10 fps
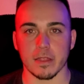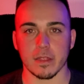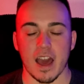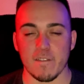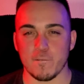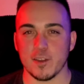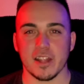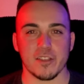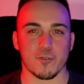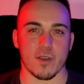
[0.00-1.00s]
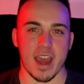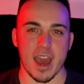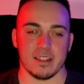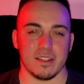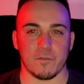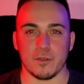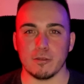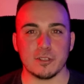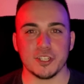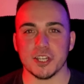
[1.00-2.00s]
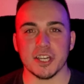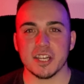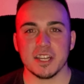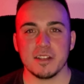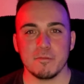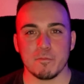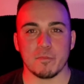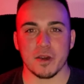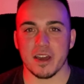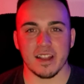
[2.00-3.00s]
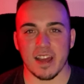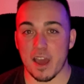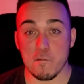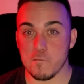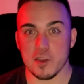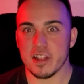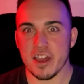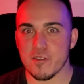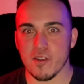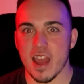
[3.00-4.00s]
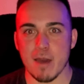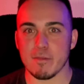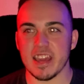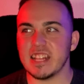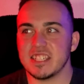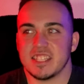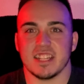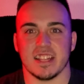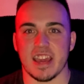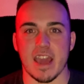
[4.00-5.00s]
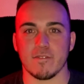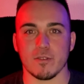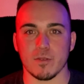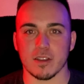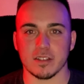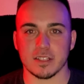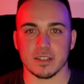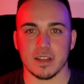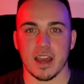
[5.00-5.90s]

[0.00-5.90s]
I feel like crap. The food's good, but I feel like crap instantly afterwards.